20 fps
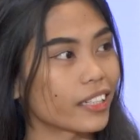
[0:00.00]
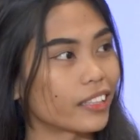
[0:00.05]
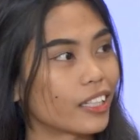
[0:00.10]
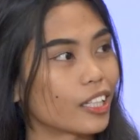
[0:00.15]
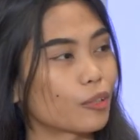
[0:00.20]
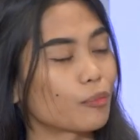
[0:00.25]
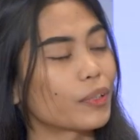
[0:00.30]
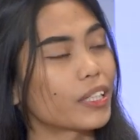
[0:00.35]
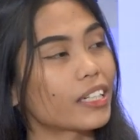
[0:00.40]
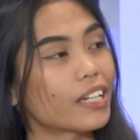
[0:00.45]
like
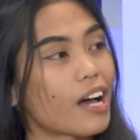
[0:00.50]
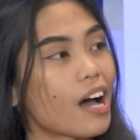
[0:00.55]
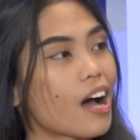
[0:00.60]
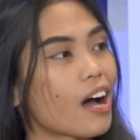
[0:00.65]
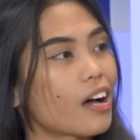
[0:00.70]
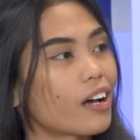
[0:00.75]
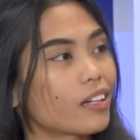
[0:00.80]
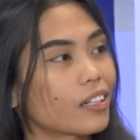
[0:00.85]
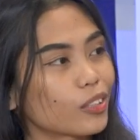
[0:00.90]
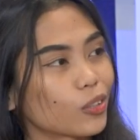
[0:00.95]
that, may
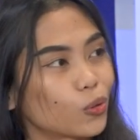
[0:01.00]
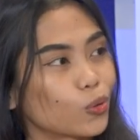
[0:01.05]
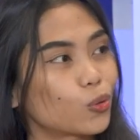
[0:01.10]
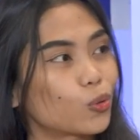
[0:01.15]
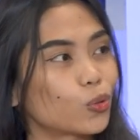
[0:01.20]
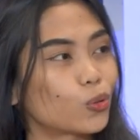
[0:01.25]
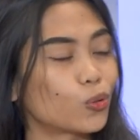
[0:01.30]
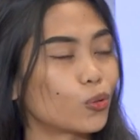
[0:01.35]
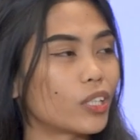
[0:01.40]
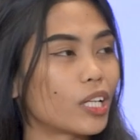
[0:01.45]

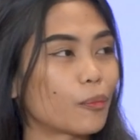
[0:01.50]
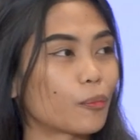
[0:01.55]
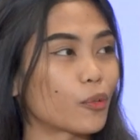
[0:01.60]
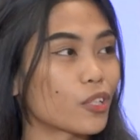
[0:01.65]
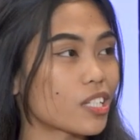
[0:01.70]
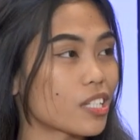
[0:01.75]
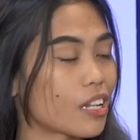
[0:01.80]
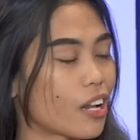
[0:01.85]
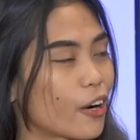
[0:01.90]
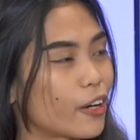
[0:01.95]
natututunan po
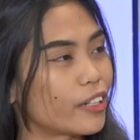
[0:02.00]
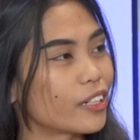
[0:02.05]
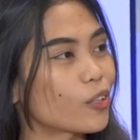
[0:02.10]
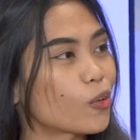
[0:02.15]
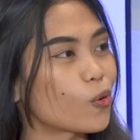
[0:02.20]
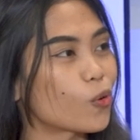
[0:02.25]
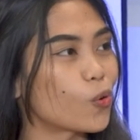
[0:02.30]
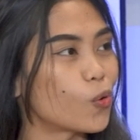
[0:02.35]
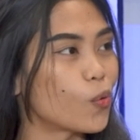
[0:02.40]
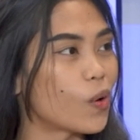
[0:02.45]
sila or
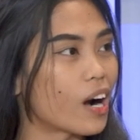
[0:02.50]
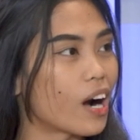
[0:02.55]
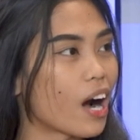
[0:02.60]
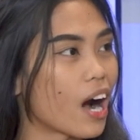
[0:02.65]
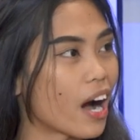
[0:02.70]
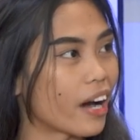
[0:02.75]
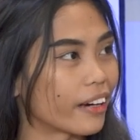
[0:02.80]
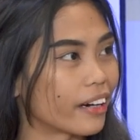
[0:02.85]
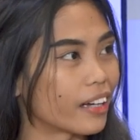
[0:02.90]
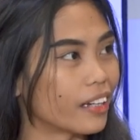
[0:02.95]
nakukuhang
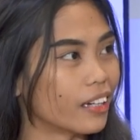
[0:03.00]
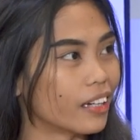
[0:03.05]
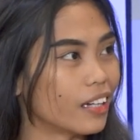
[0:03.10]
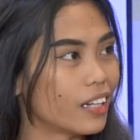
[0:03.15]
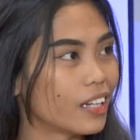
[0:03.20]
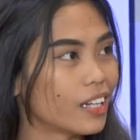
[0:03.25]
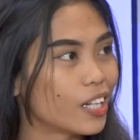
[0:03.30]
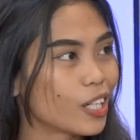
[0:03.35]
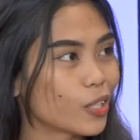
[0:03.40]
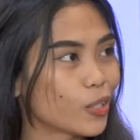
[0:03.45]
aral
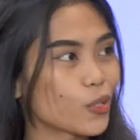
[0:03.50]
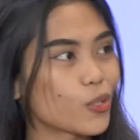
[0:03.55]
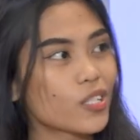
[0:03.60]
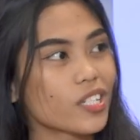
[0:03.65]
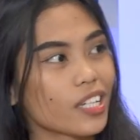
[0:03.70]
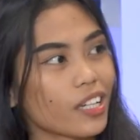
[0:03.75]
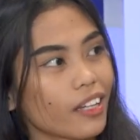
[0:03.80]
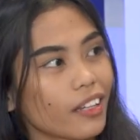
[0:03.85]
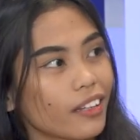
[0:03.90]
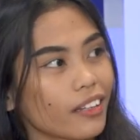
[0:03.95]

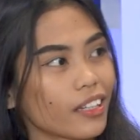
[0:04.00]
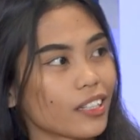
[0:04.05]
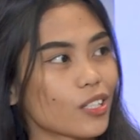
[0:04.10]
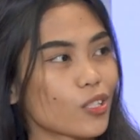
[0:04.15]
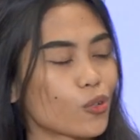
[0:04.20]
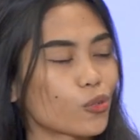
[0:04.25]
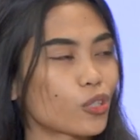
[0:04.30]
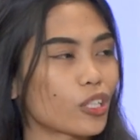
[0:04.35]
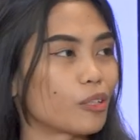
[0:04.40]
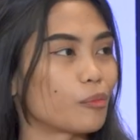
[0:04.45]
using that
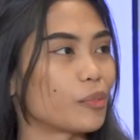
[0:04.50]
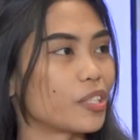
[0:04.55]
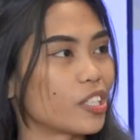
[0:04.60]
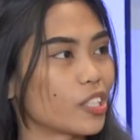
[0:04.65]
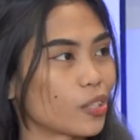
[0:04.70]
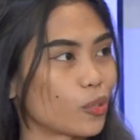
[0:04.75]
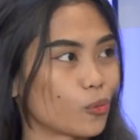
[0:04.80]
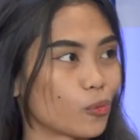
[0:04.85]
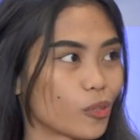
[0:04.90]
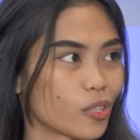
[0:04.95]
social
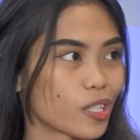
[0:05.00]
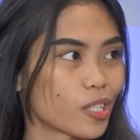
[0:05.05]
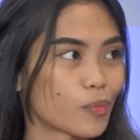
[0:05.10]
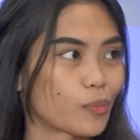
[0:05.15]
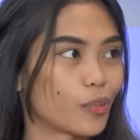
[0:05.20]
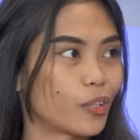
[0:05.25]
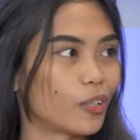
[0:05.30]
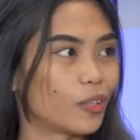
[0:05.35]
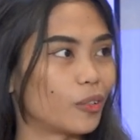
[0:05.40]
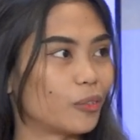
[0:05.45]
media tools
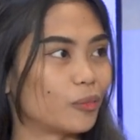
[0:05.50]
po.